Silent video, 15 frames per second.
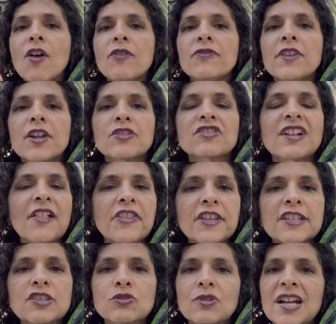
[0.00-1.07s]
there's
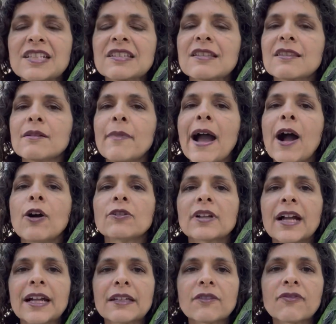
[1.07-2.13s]
nothing stressing them out,
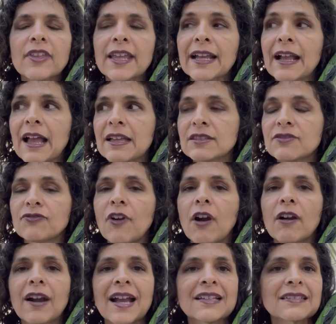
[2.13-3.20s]
kind of thing, as
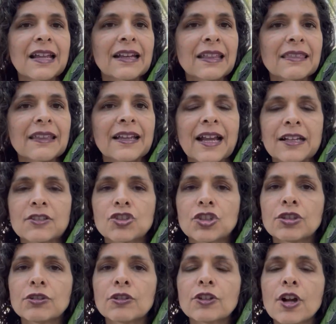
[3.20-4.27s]
far as anything
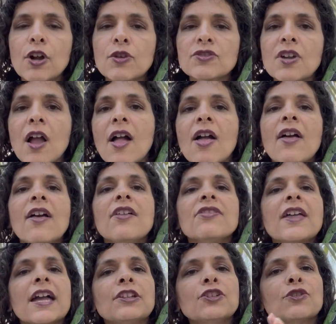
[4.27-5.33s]
external goes,
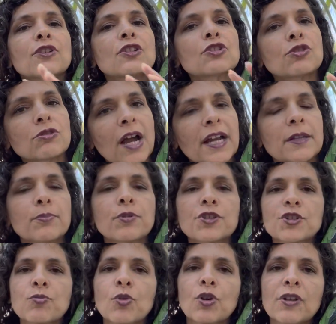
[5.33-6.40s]
then you can try to
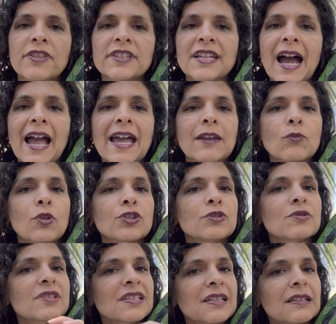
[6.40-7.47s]
push more of the diet. When
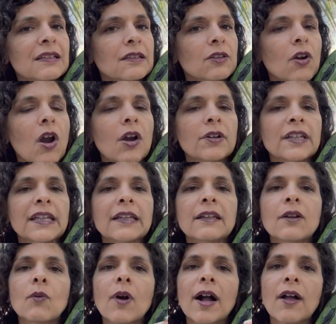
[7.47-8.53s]
you see that they're already
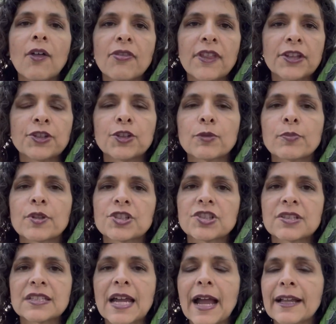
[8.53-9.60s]
eating well, then you can push
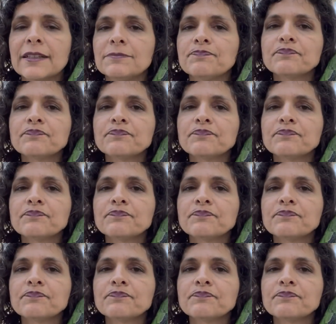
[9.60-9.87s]
the diet.